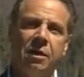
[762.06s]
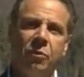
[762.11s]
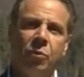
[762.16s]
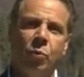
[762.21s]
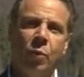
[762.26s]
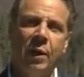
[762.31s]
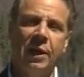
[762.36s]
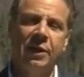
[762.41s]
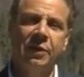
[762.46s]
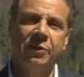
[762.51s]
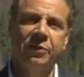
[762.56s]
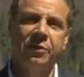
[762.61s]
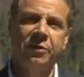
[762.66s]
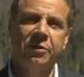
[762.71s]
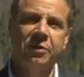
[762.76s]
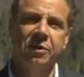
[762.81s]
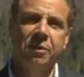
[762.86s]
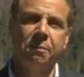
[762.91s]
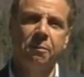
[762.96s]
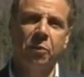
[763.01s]
with
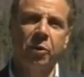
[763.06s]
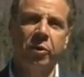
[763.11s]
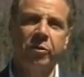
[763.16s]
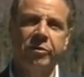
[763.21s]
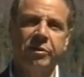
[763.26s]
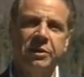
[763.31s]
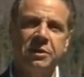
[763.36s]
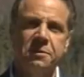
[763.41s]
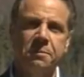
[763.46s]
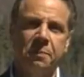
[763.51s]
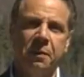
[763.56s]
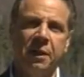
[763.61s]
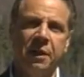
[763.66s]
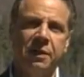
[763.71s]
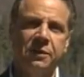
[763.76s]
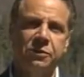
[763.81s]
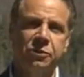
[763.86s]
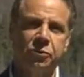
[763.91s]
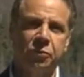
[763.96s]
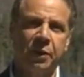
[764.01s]
the Boreas
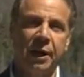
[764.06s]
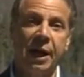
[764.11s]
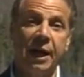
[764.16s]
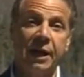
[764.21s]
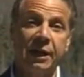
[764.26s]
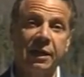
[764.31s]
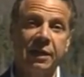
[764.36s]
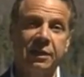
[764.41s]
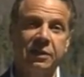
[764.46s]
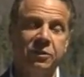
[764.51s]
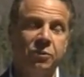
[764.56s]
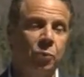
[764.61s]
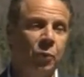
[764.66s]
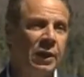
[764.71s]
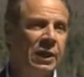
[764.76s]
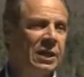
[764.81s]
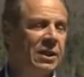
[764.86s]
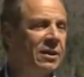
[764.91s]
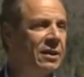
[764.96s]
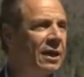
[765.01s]
Pond track at
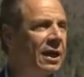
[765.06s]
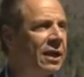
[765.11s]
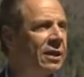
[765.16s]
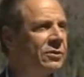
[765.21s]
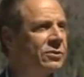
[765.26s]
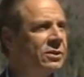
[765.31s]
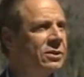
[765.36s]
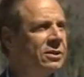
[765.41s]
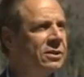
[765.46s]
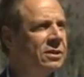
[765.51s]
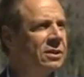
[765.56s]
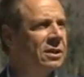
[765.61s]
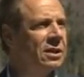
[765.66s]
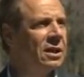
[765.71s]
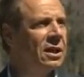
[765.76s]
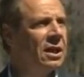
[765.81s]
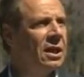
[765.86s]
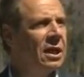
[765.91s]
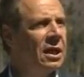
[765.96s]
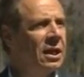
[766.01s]
20,000.
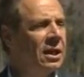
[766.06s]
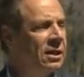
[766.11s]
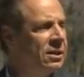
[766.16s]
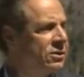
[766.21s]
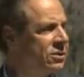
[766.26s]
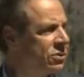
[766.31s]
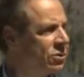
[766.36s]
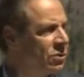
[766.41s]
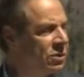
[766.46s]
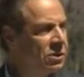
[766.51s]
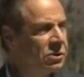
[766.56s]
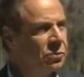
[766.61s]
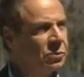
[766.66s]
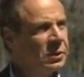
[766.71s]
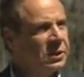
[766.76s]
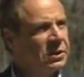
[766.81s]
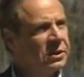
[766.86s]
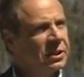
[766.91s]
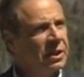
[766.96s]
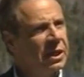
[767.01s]
As soon as
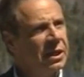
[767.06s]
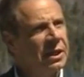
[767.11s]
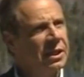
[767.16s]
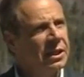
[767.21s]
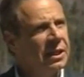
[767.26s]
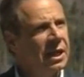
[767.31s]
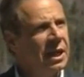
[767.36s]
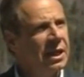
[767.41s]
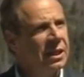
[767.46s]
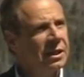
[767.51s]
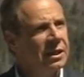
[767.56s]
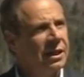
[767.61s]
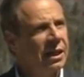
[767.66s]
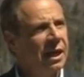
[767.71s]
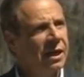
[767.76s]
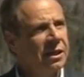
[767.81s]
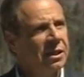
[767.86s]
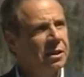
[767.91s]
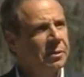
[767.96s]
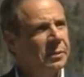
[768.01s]
we sign that
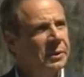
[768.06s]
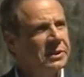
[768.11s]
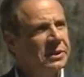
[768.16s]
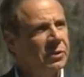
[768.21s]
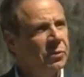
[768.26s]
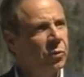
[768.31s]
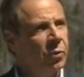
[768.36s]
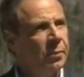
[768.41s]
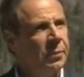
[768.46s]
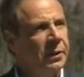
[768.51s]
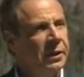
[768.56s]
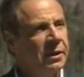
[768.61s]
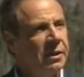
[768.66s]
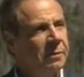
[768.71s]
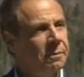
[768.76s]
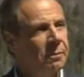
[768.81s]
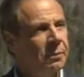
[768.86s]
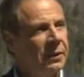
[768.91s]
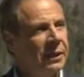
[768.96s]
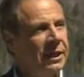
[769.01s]
document, it will be
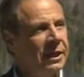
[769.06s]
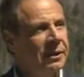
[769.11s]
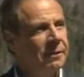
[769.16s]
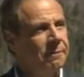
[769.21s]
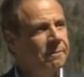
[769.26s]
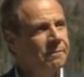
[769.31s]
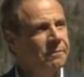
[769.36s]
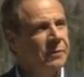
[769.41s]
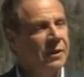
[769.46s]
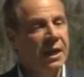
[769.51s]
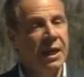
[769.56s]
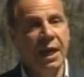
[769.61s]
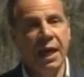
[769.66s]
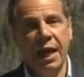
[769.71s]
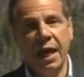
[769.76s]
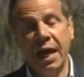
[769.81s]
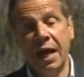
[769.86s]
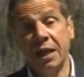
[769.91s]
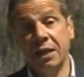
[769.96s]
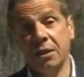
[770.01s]
complete.
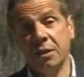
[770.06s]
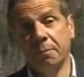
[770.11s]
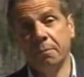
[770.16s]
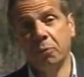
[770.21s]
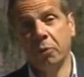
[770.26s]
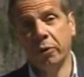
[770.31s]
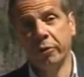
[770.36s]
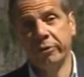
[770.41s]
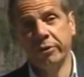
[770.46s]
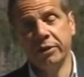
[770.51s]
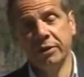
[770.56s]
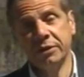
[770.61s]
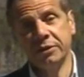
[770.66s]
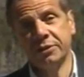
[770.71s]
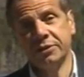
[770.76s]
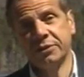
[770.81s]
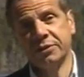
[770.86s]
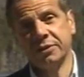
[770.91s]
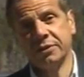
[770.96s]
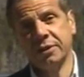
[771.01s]
And the
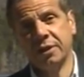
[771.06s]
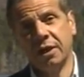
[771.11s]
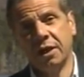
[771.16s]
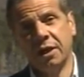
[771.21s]
Boreas